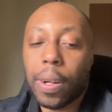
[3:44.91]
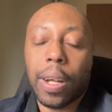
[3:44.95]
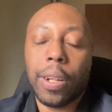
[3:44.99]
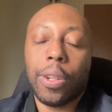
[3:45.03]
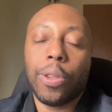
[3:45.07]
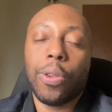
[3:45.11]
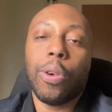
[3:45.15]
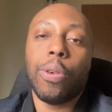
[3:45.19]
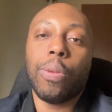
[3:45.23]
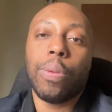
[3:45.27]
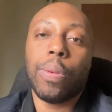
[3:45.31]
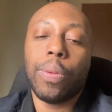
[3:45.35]
I
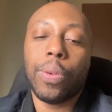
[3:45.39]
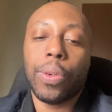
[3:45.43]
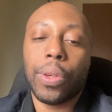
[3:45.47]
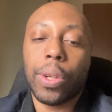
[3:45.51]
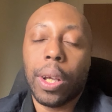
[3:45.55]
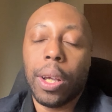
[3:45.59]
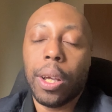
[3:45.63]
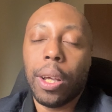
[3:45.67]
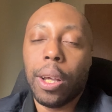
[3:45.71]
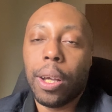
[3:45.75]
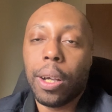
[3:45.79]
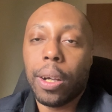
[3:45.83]
thought we was
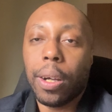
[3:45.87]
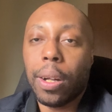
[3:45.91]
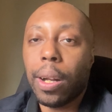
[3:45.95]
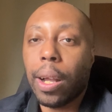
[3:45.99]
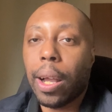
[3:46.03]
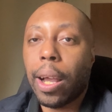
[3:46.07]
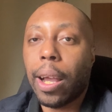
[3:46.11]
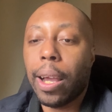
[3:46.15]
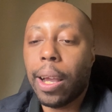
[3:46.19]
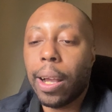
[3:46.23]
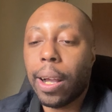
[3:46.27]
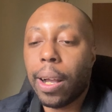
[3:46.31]
going to
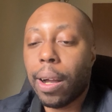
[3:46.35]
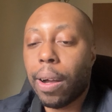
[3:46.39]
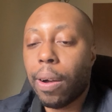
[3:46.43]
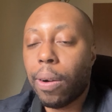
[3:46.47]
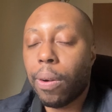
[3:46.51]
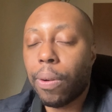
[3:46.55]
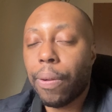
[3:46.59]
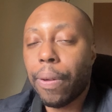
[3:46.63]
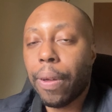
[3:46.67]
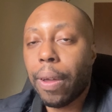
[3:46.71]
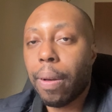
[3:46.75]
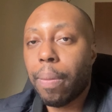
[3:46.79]
hang
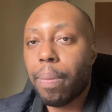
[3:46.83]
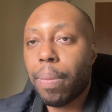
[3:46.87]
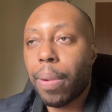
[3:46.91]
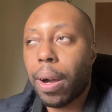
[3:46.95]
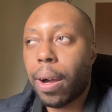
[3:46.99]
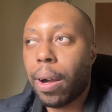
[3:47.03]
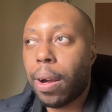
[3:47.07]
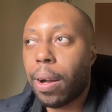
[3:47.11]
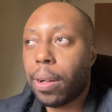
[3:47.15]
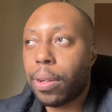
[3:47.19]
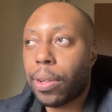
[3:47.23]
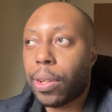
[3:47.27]
out by
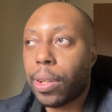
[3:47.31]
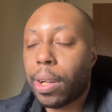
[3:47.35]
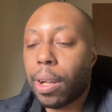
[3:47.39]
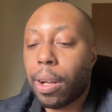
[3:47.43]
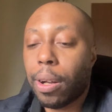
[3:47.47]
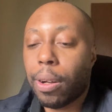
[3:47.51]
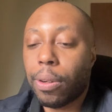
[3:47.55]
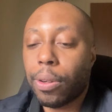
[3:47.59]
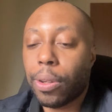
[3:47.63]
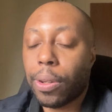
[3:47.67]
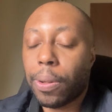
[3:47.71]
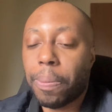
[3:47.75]

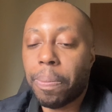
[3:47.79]
ourselves.